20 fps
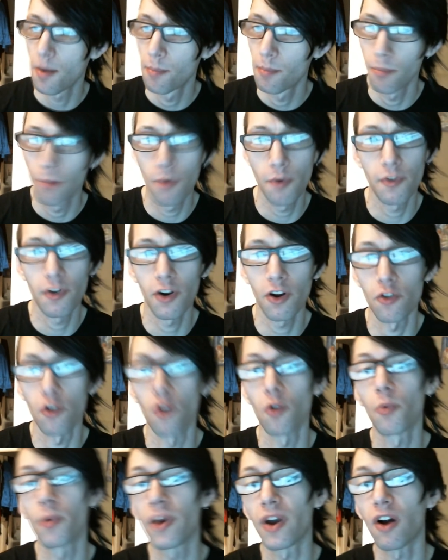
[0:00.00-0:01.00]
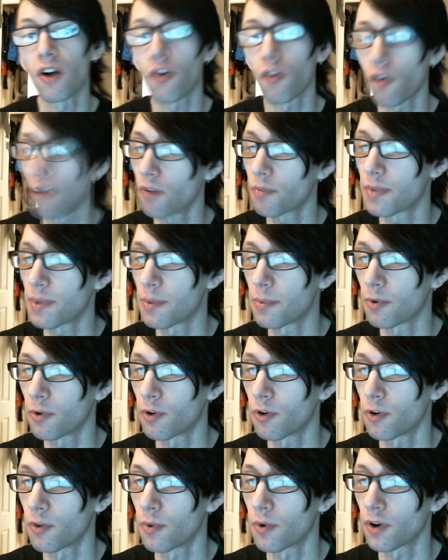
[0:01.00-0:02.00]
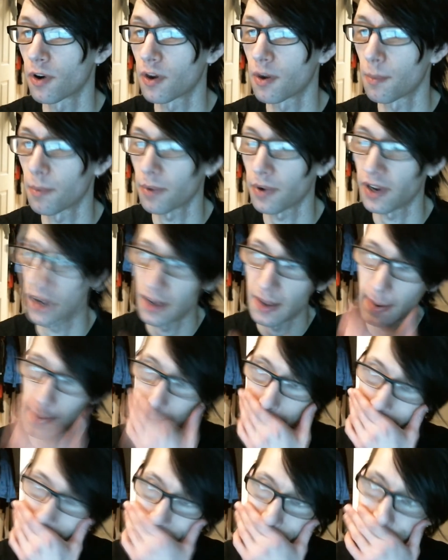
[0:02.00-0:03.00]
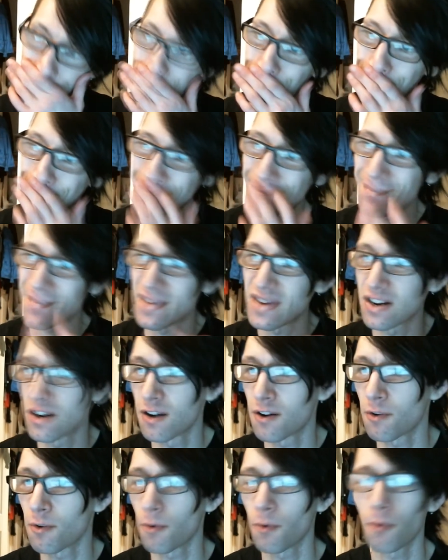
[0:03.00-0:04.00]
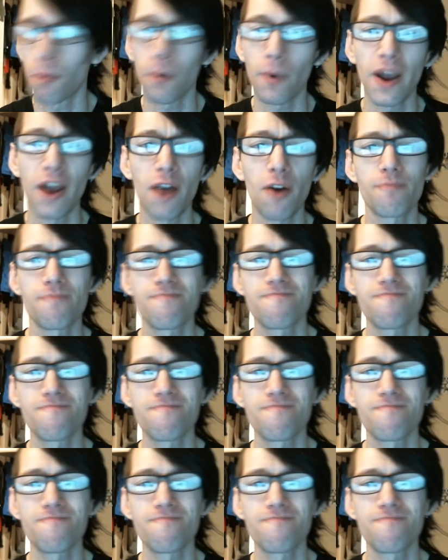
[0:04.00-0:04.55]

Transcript: Moving on though, we got a lot of people who were complaining, well,